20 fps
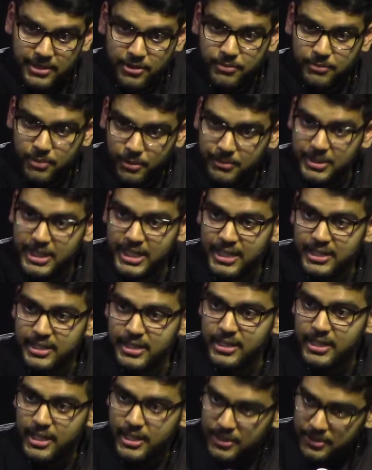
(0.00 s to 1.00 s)

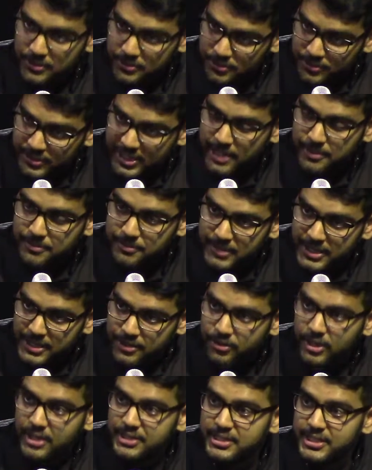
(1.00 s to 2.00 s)
al-Mu'mineen to get me
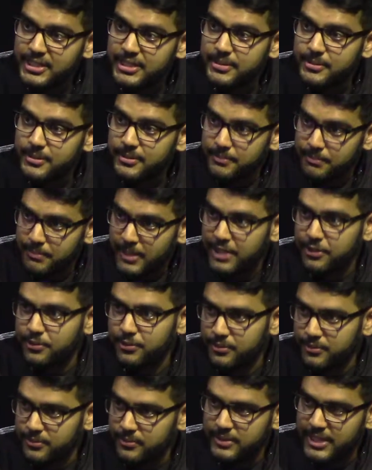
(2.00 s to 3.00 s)
granted
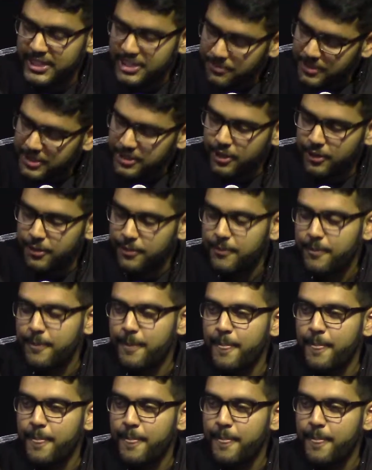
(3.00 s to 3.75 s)
bail. Let me go.